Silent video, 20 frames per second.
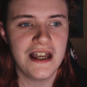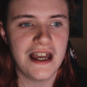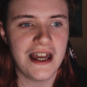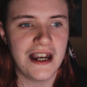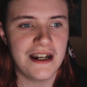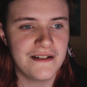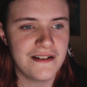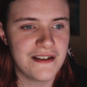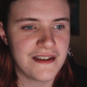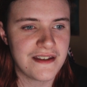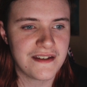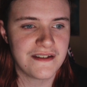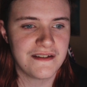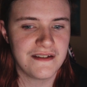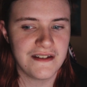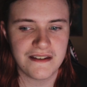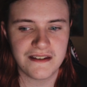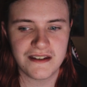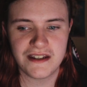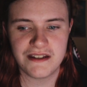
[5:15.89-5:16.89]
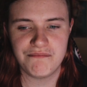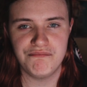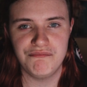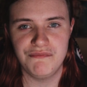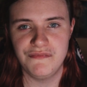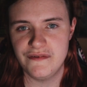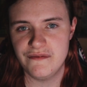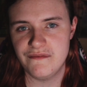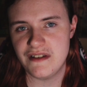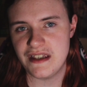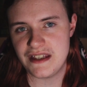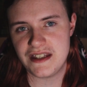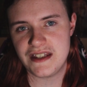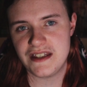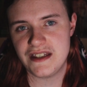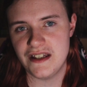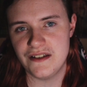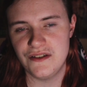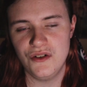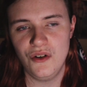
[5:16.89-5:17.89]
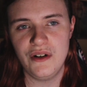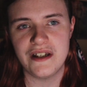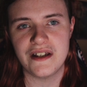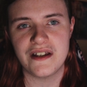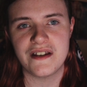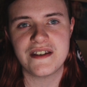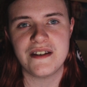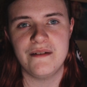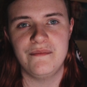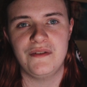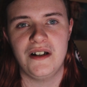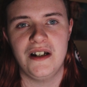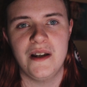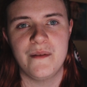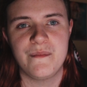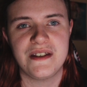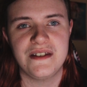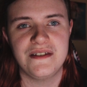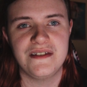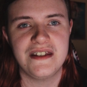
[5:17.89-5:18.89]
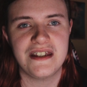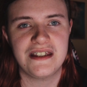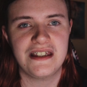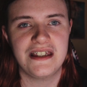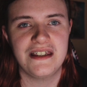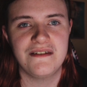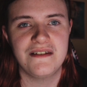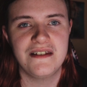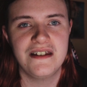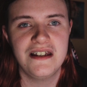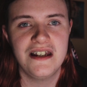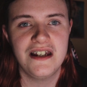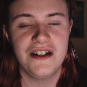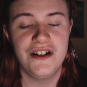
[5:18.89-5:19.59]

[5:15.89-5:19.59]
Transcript: And it's annoying sometimes, and it can,